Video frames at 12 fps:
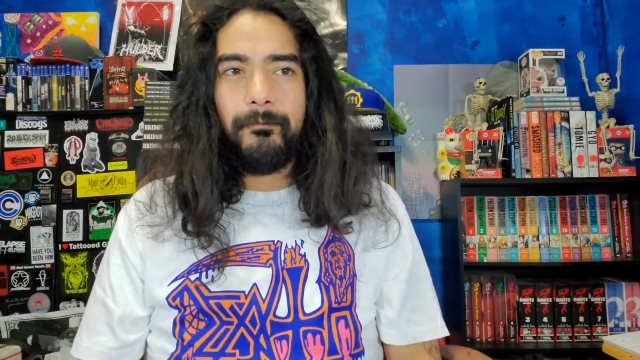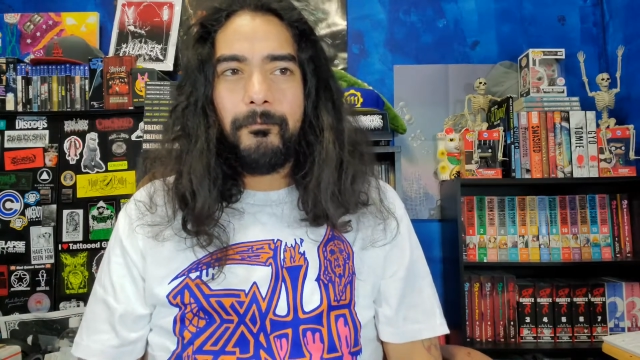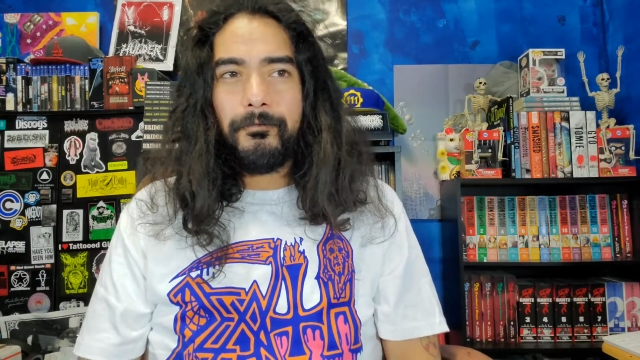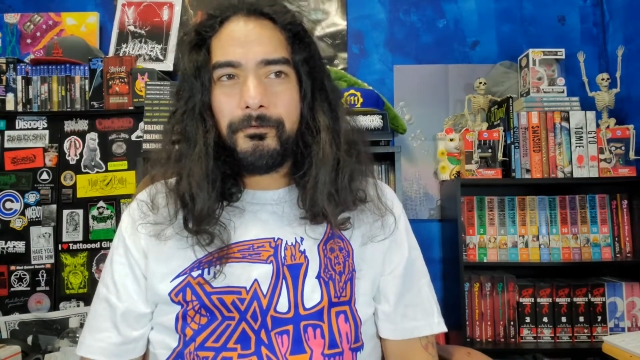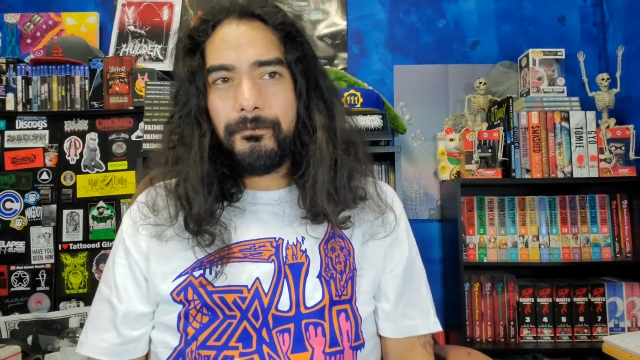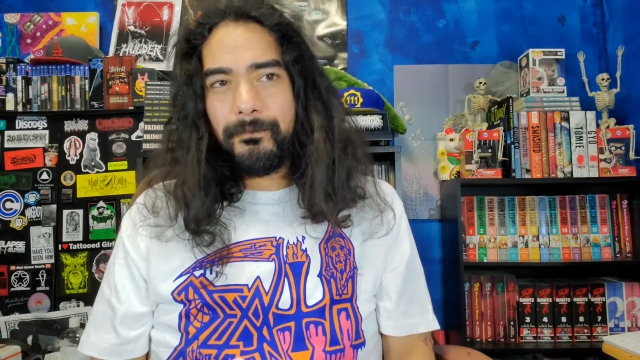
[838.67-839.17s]

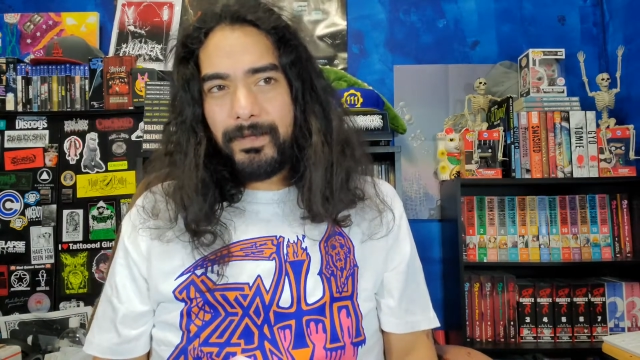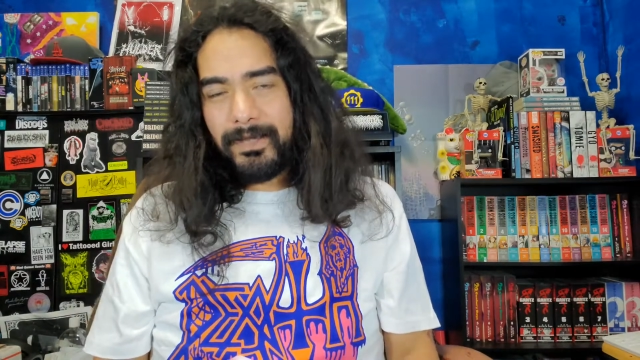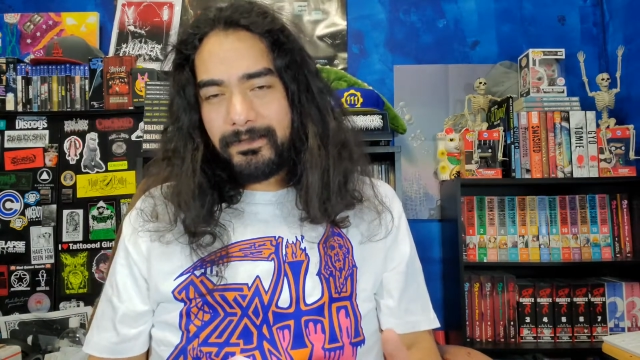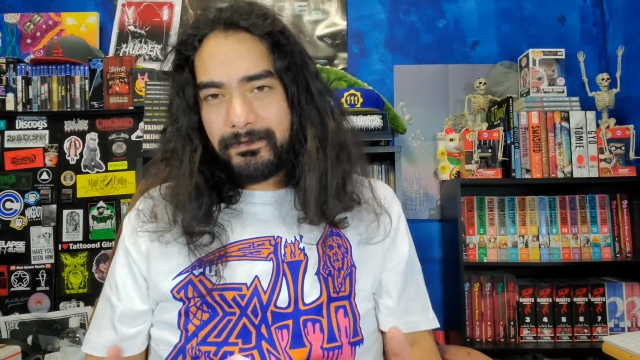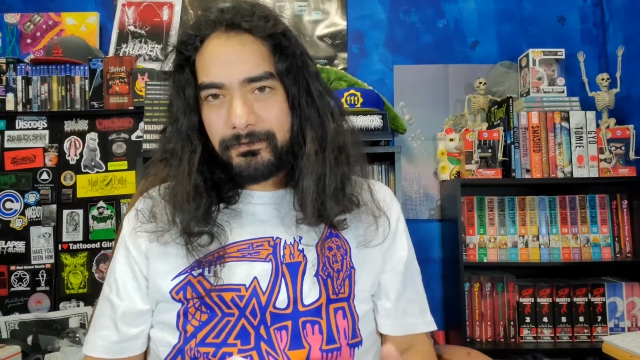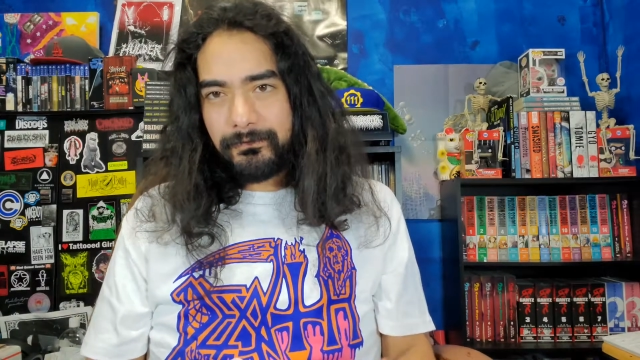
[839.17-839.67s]
more
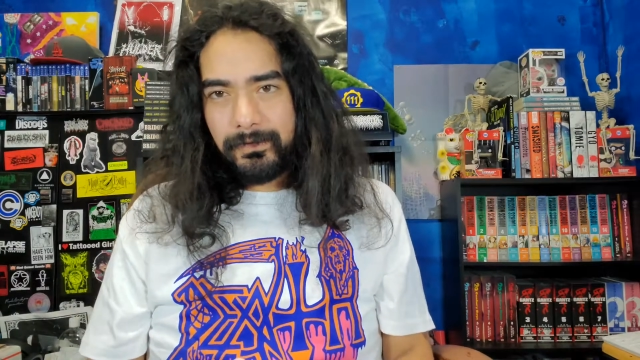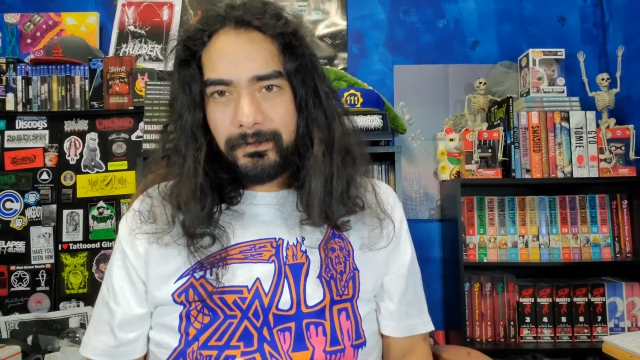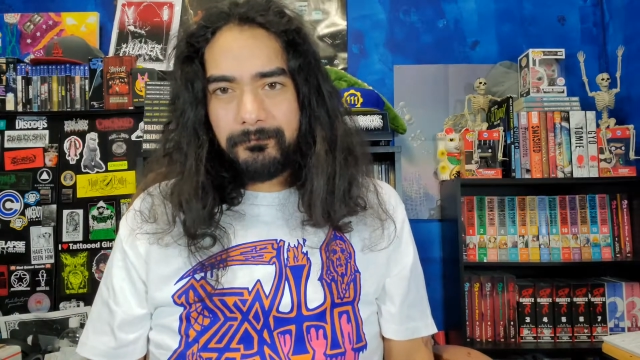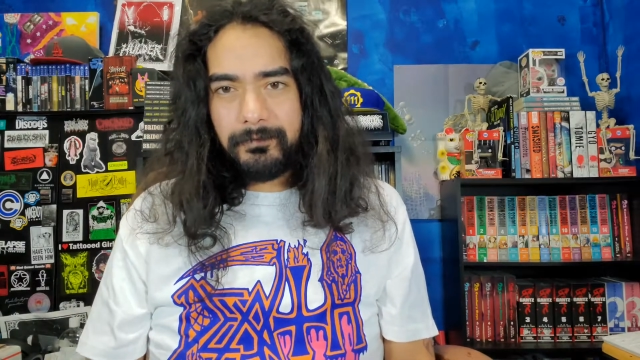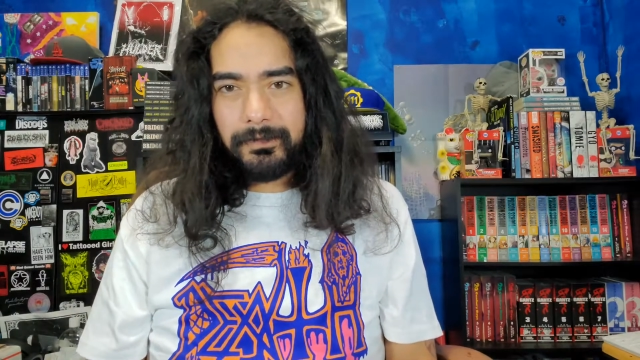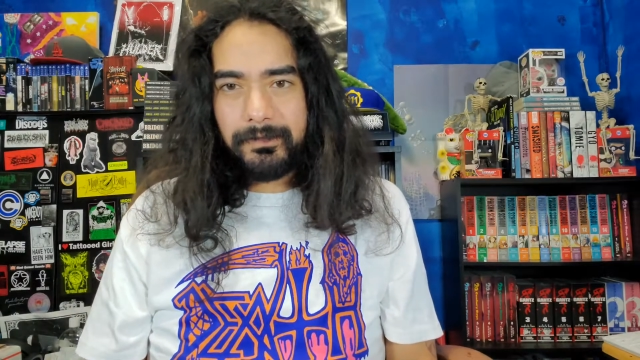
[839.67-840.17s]

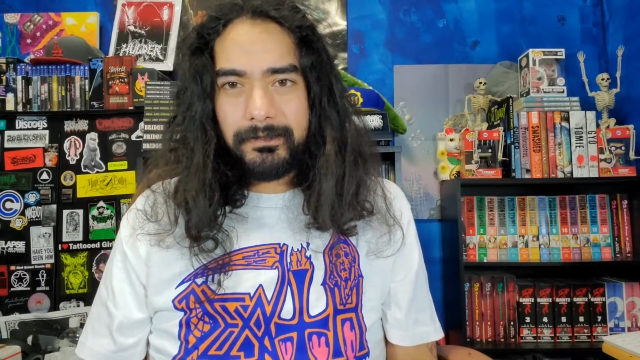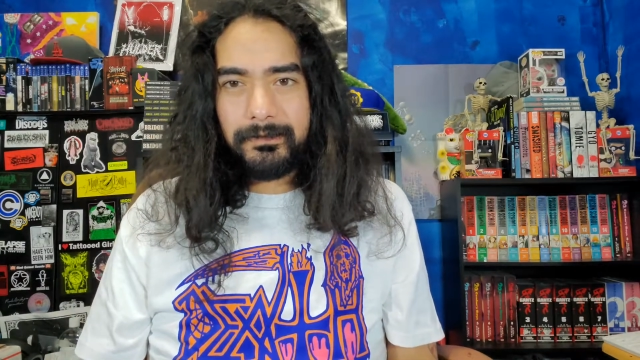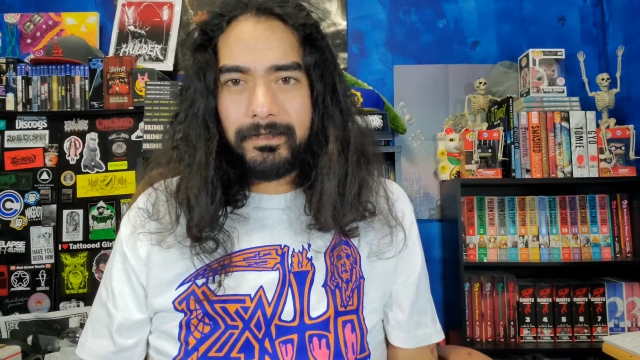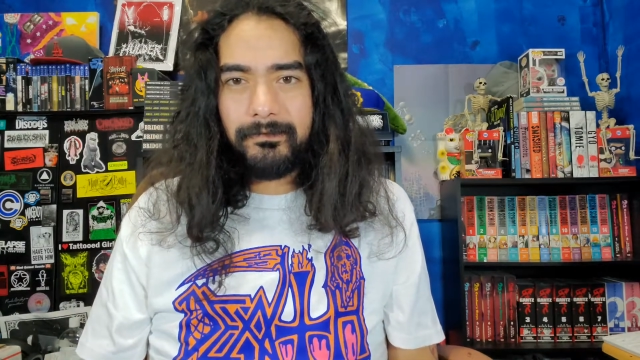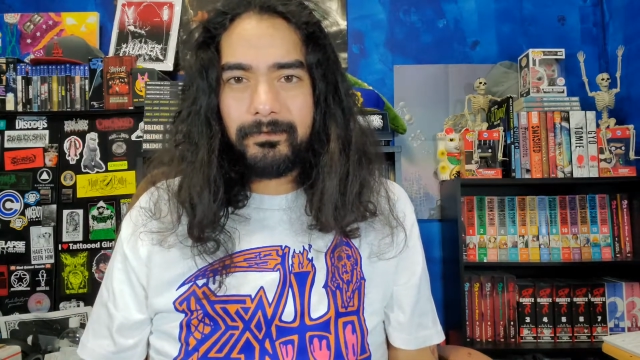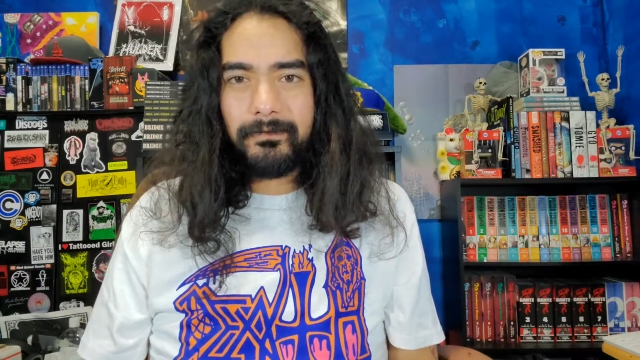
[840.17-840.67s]
mainstream shit,
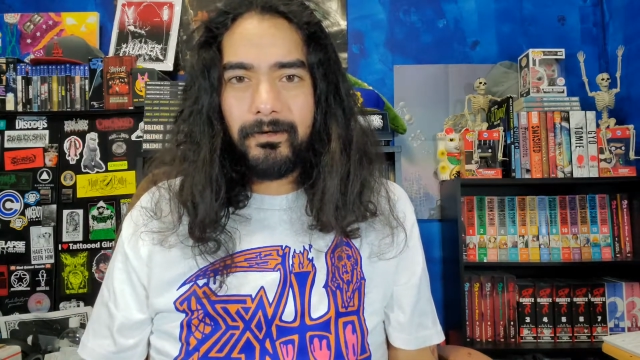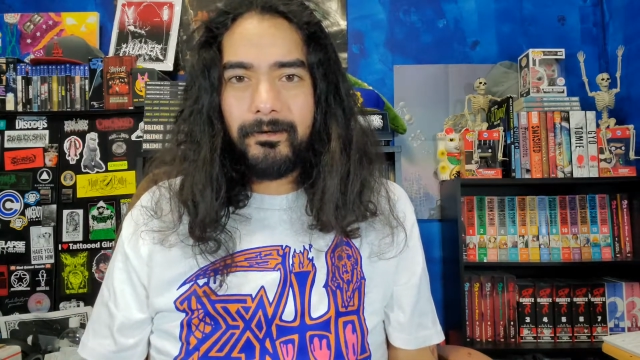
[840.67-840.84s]
even though I